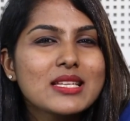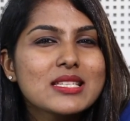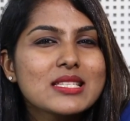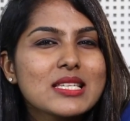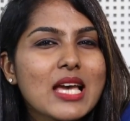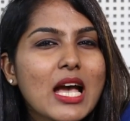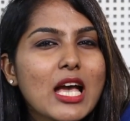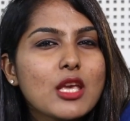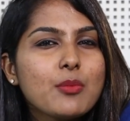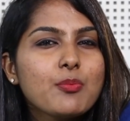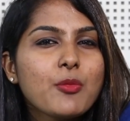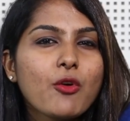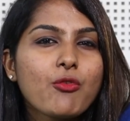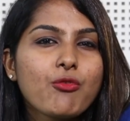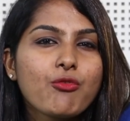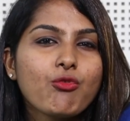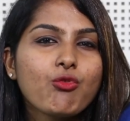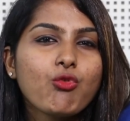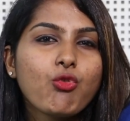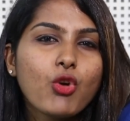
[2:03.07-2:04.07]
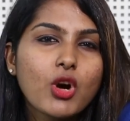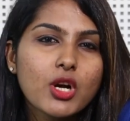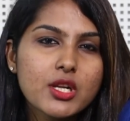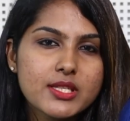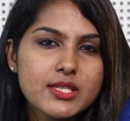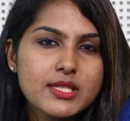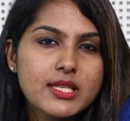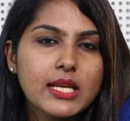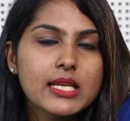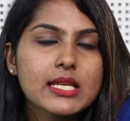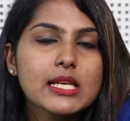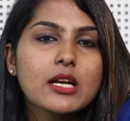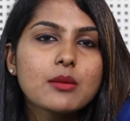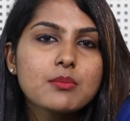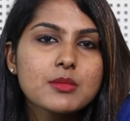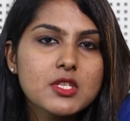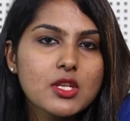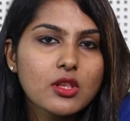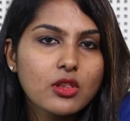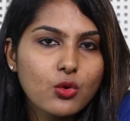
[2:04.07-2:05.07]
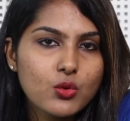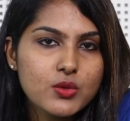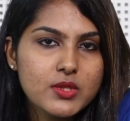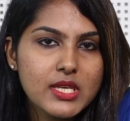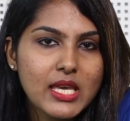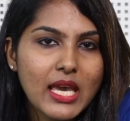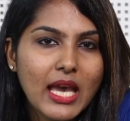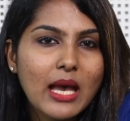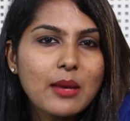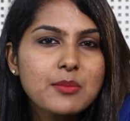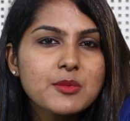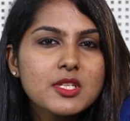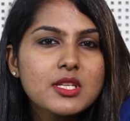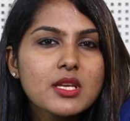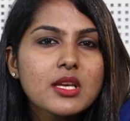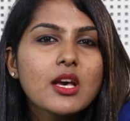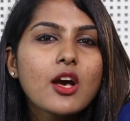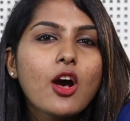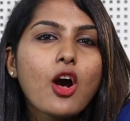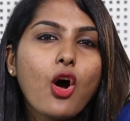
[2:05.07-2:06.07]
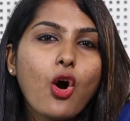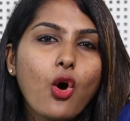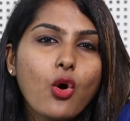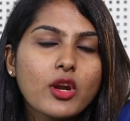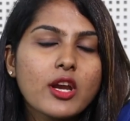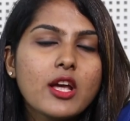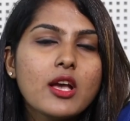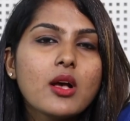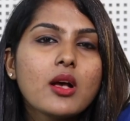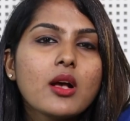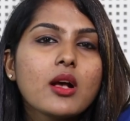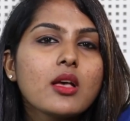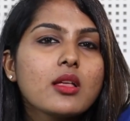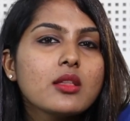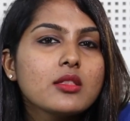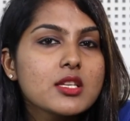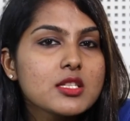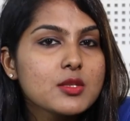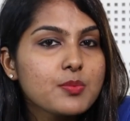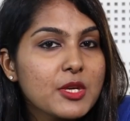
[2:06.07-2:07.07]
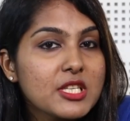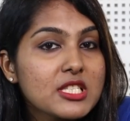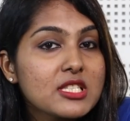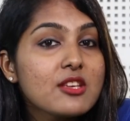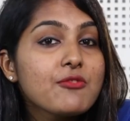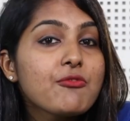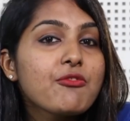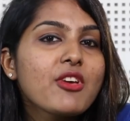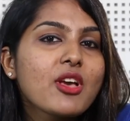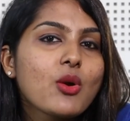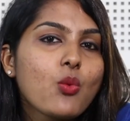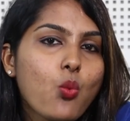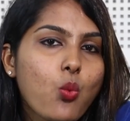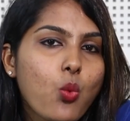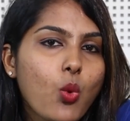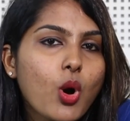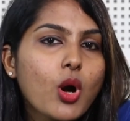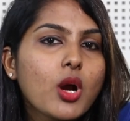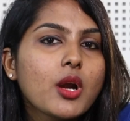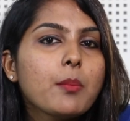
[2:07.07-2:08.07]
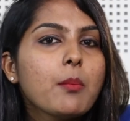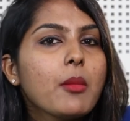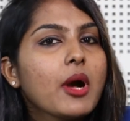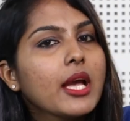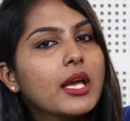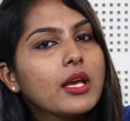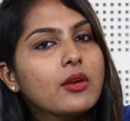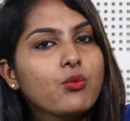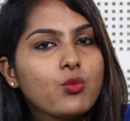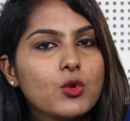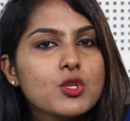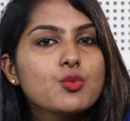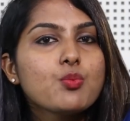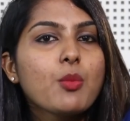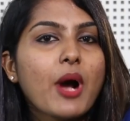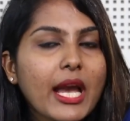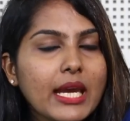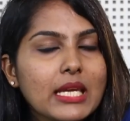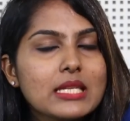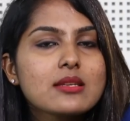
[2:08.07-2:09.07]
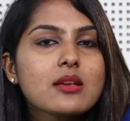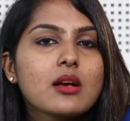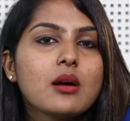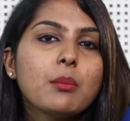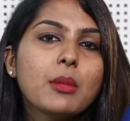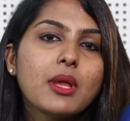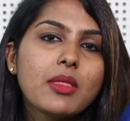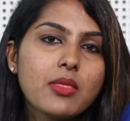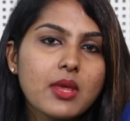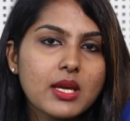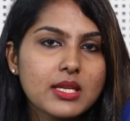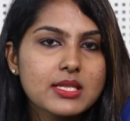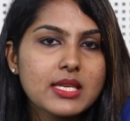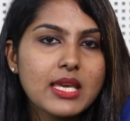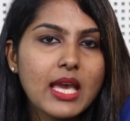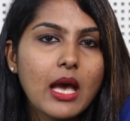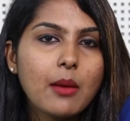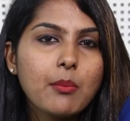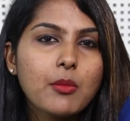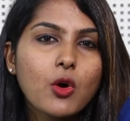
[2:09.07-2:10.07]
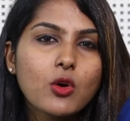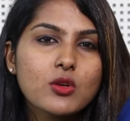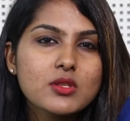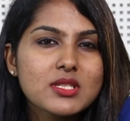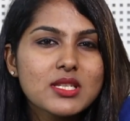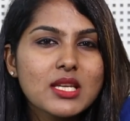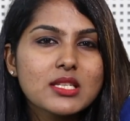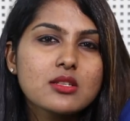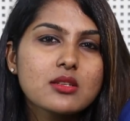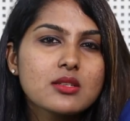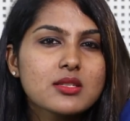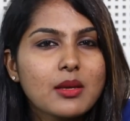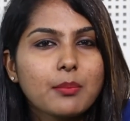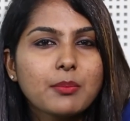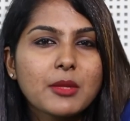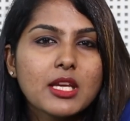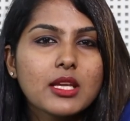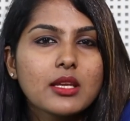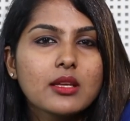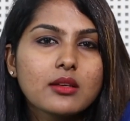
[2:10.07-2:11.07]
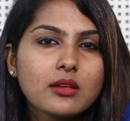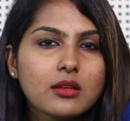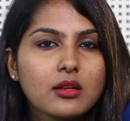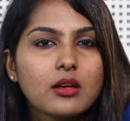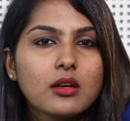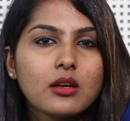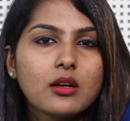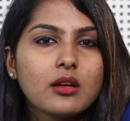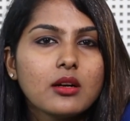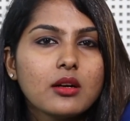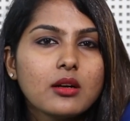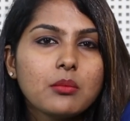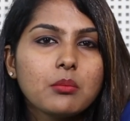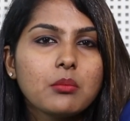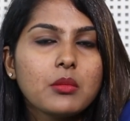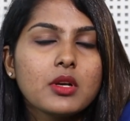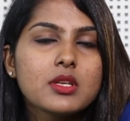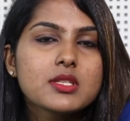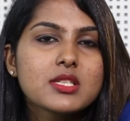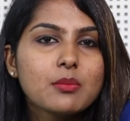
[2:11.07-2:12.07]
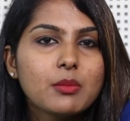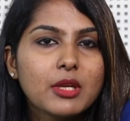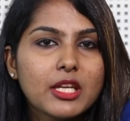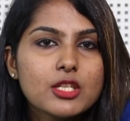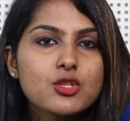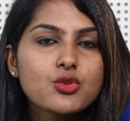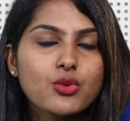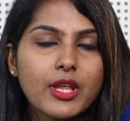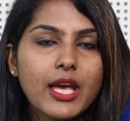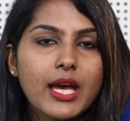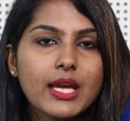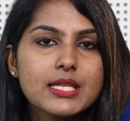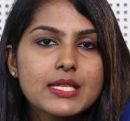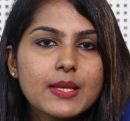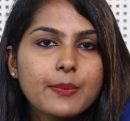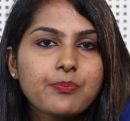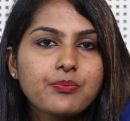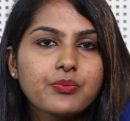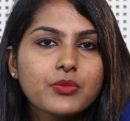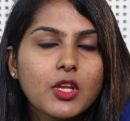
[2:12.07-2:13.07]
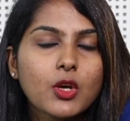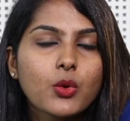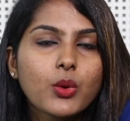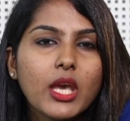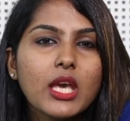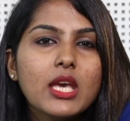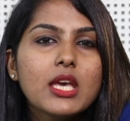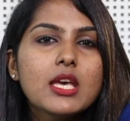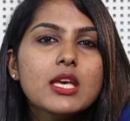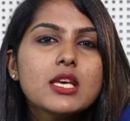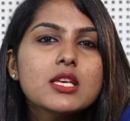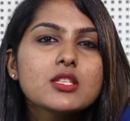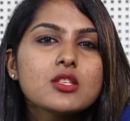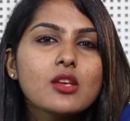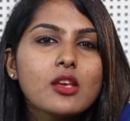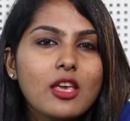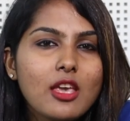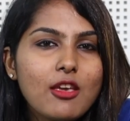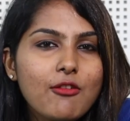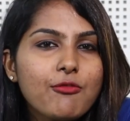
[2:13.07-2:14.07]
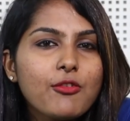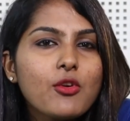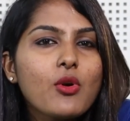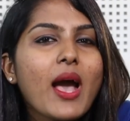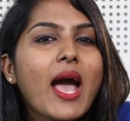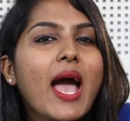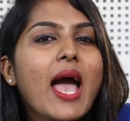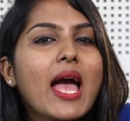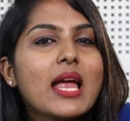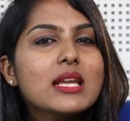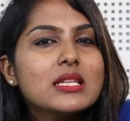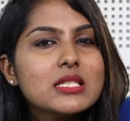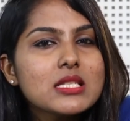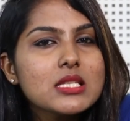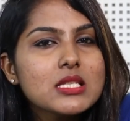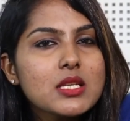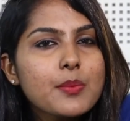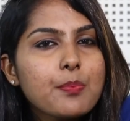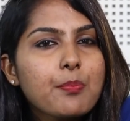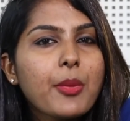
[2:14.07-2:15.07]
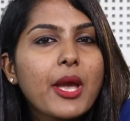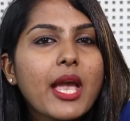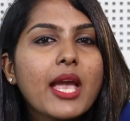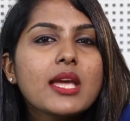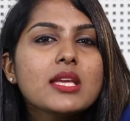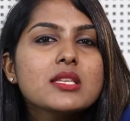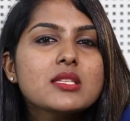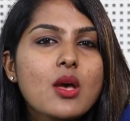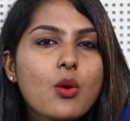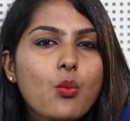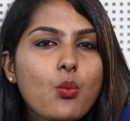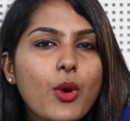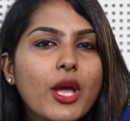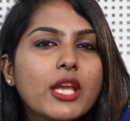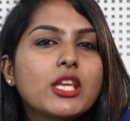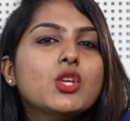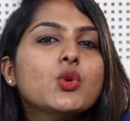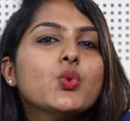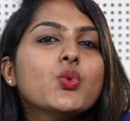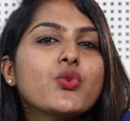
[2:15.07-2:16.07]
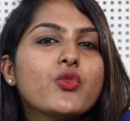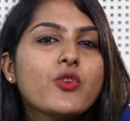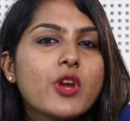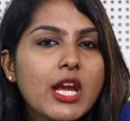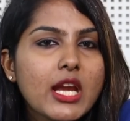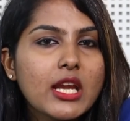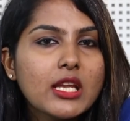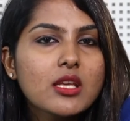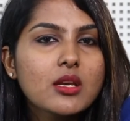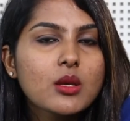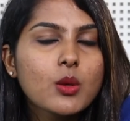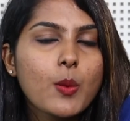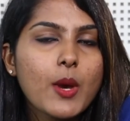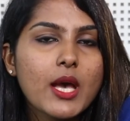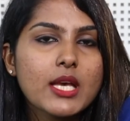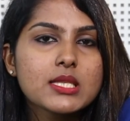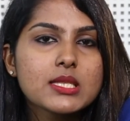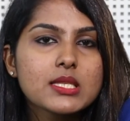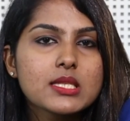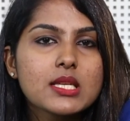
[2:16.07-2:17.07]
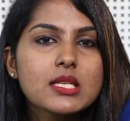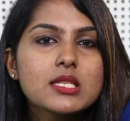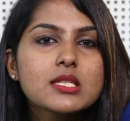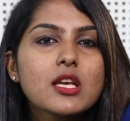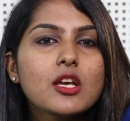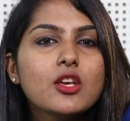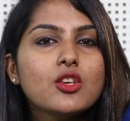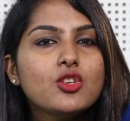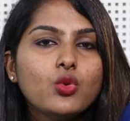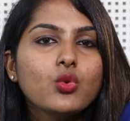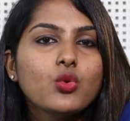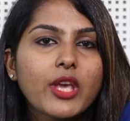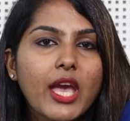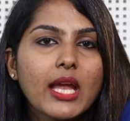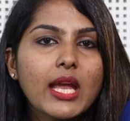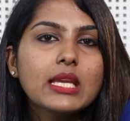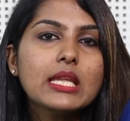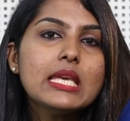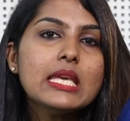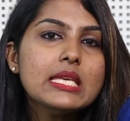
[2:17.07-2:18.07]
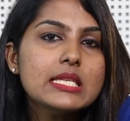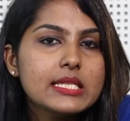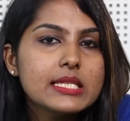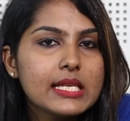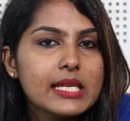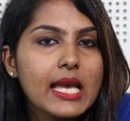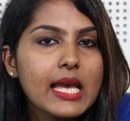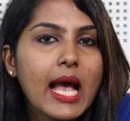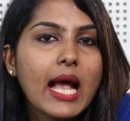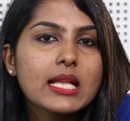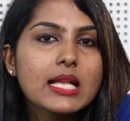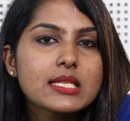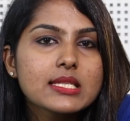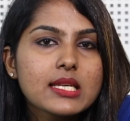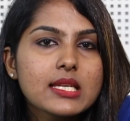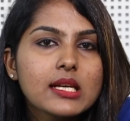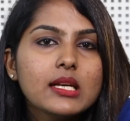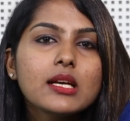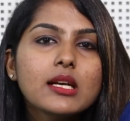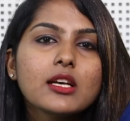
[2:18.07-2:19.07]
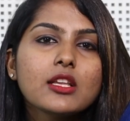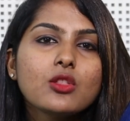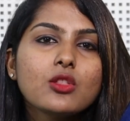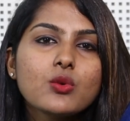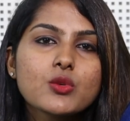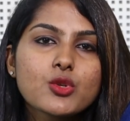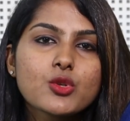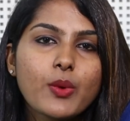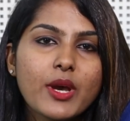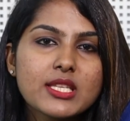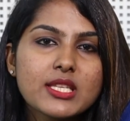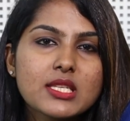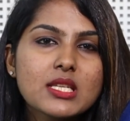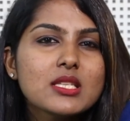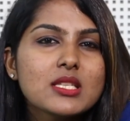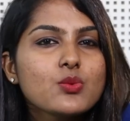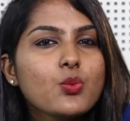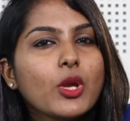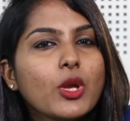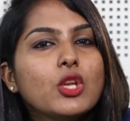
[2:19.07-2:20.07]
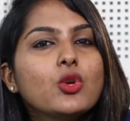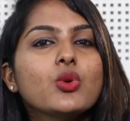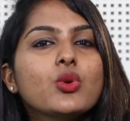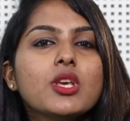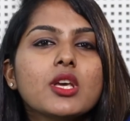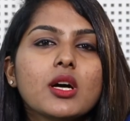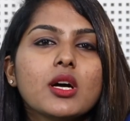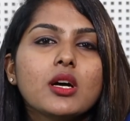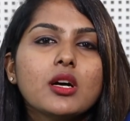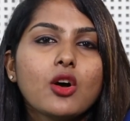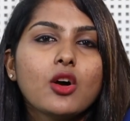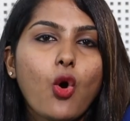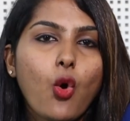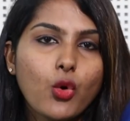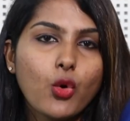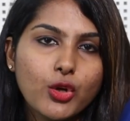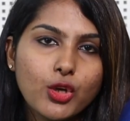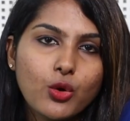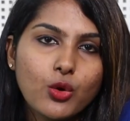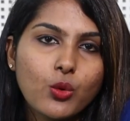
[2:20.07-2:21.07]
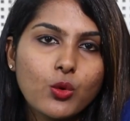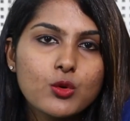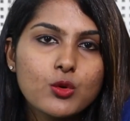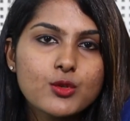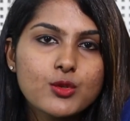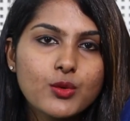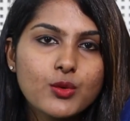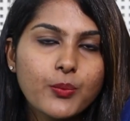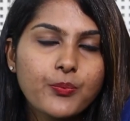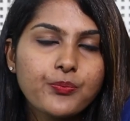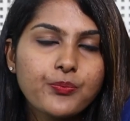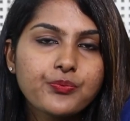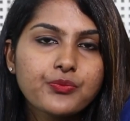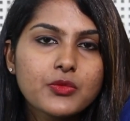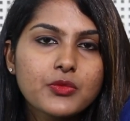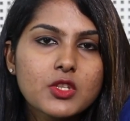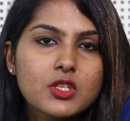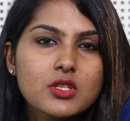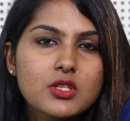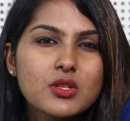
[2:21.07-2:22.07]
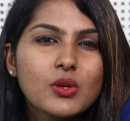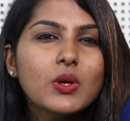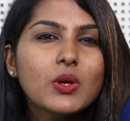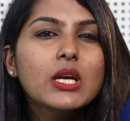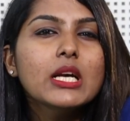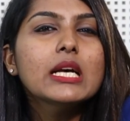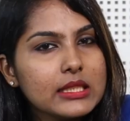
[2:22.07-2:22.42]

type of words that comes in those gaps, or the specific word which might come in that gap, or something similar to that. Okay, so if you anticipate when you read the questions, you can easily answer those questions when you hear audio also. So